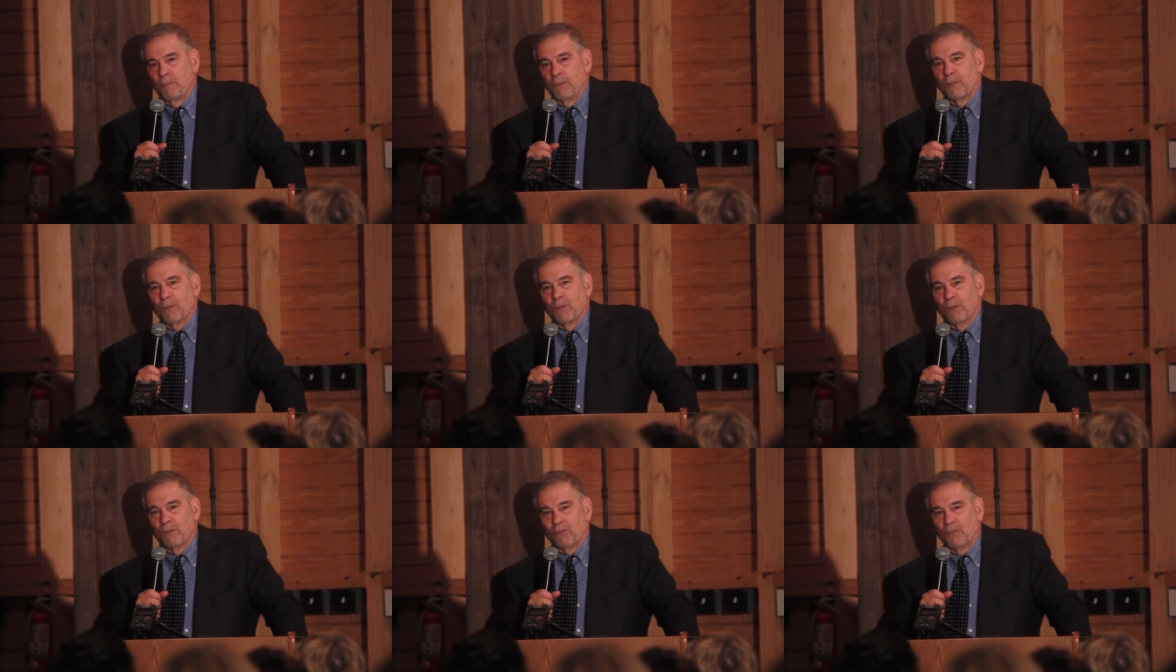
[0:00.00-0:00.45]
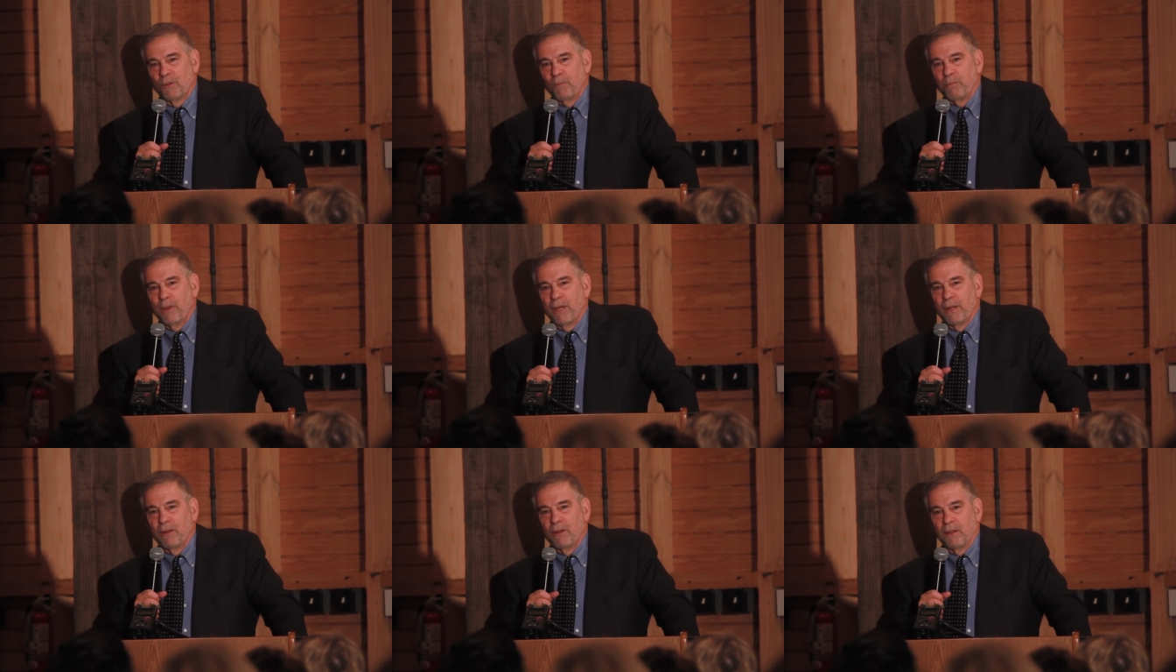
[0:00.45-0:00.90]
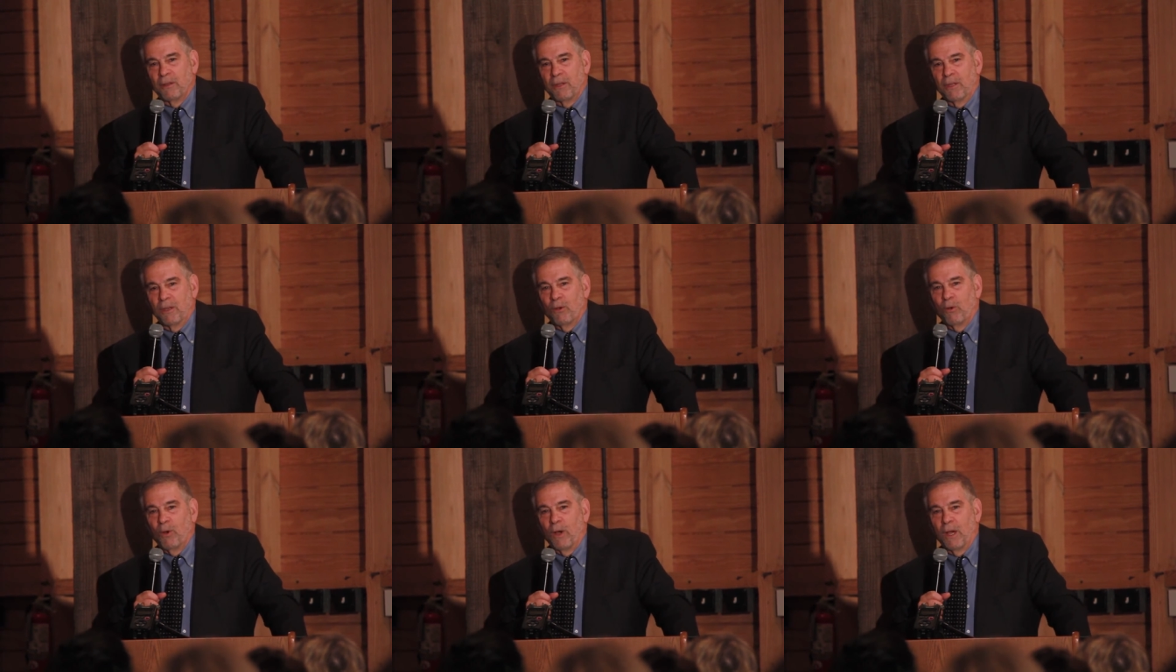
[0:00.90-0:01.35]
because it bet
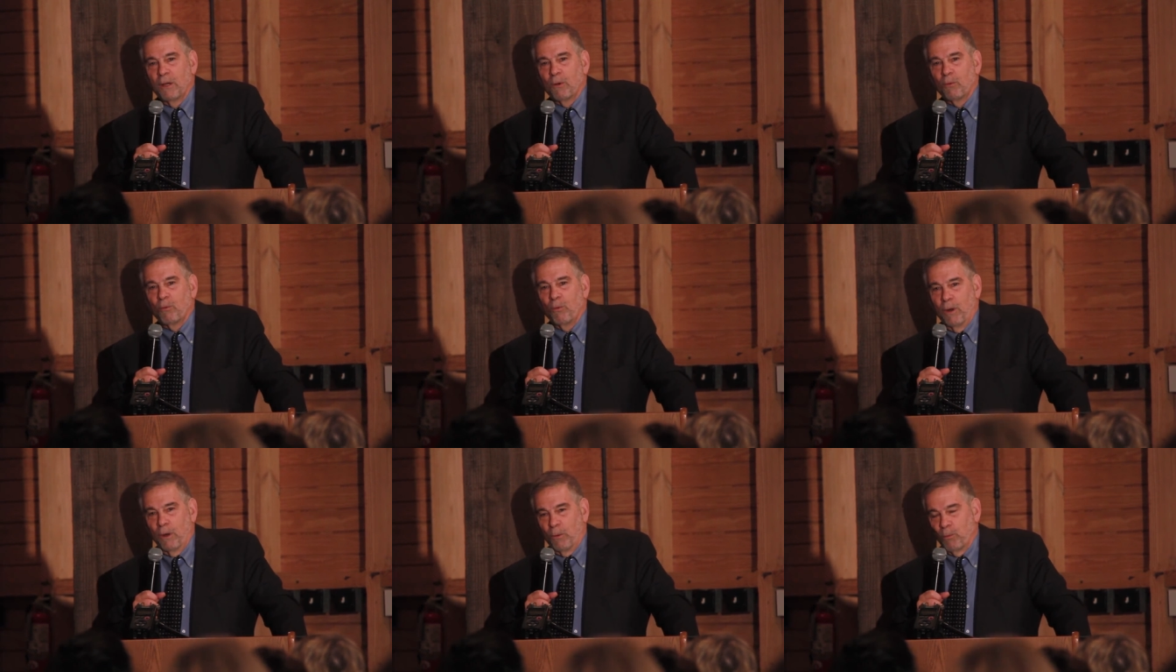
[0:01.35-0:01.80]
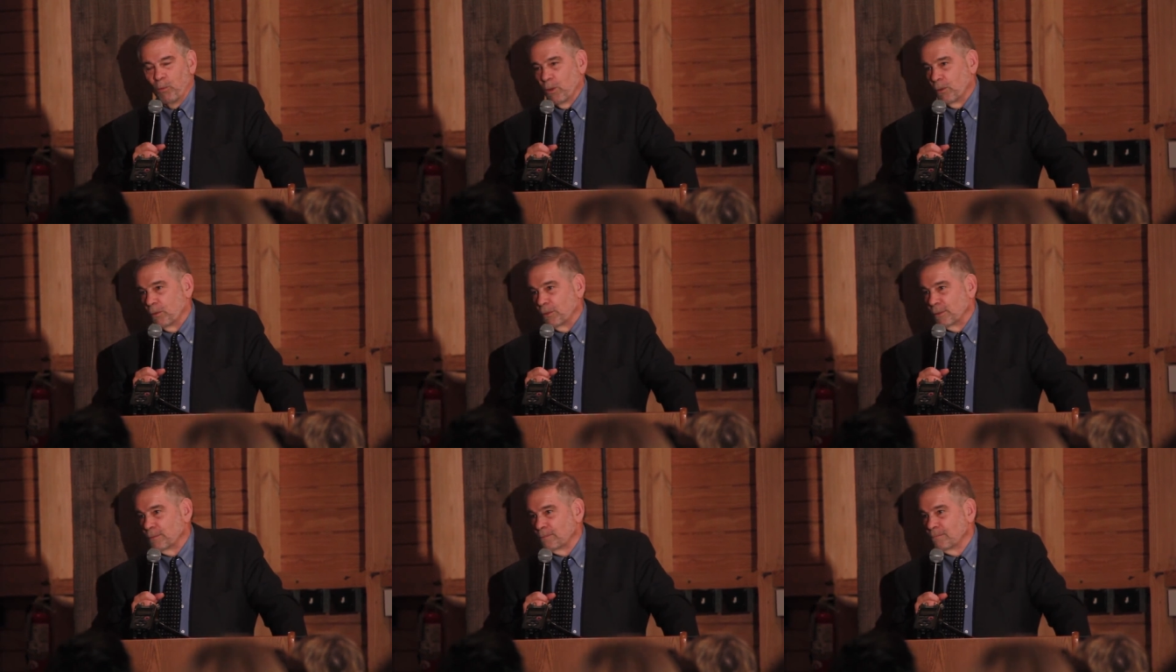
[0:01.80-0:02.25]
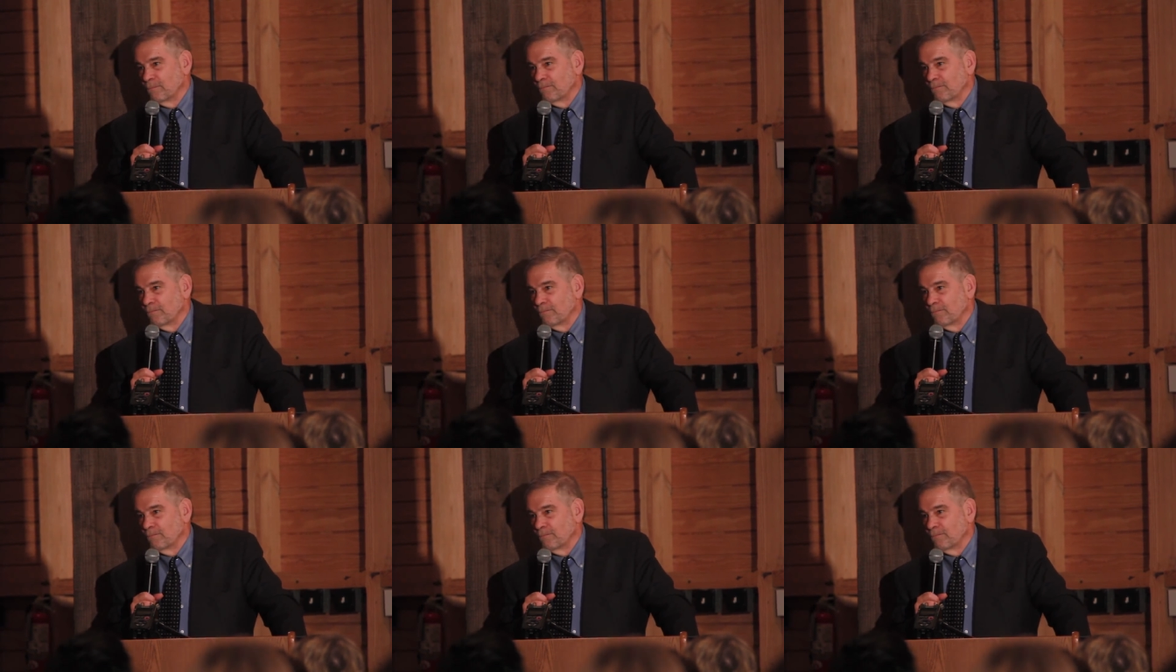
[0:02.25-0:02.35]
on the Ohio Railroad.